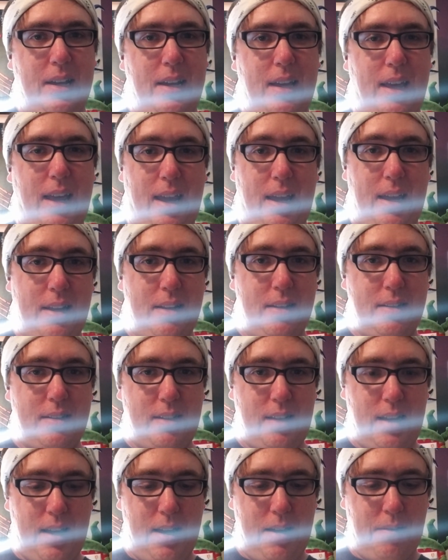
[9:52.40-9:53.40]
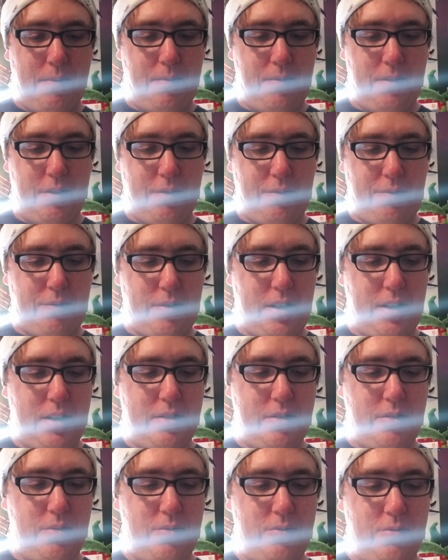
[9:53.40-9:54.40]
And, yeah, feel free
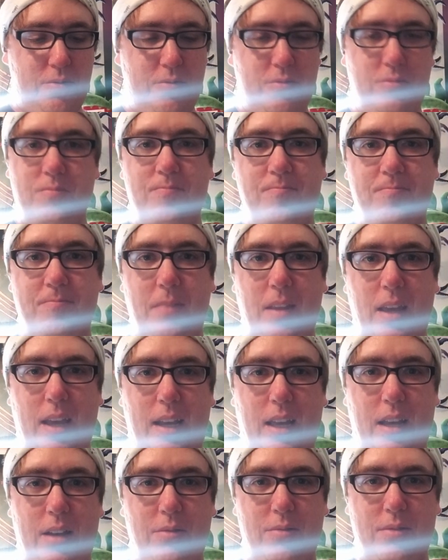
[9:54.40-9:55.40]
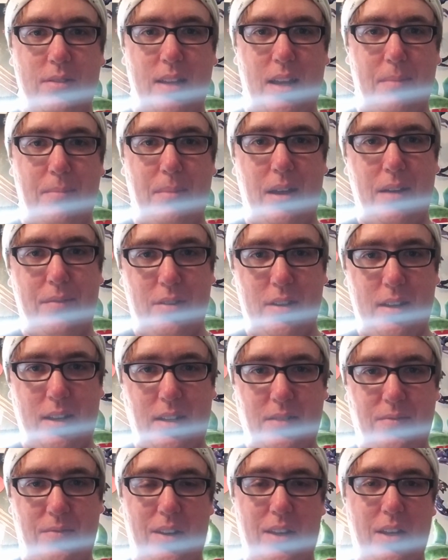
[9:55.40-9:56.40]
to hang out, stop by for the
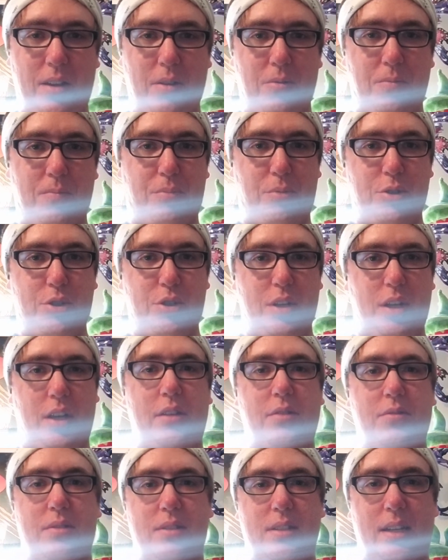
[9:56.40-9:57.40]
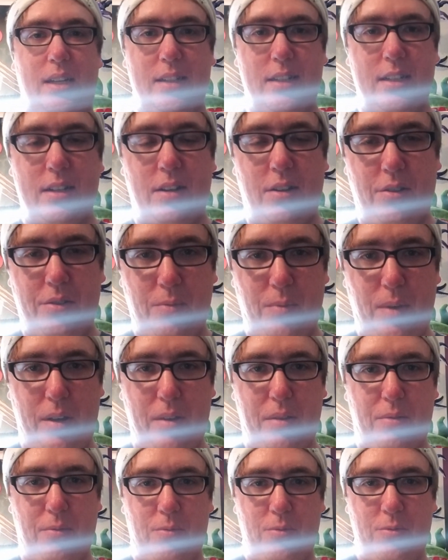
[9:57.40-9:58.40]
next video. Appreciate you sticking it all the way
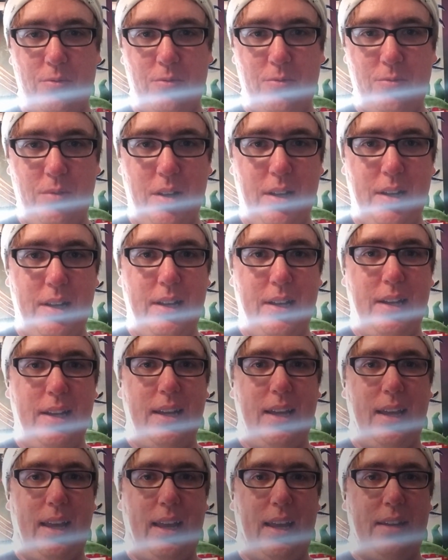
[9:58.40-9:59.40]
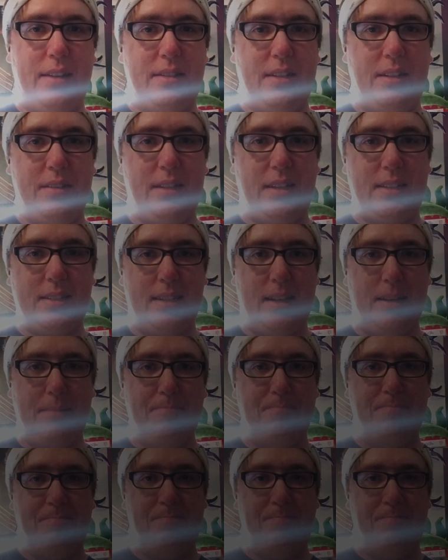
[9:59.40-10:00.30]
through, and until next time,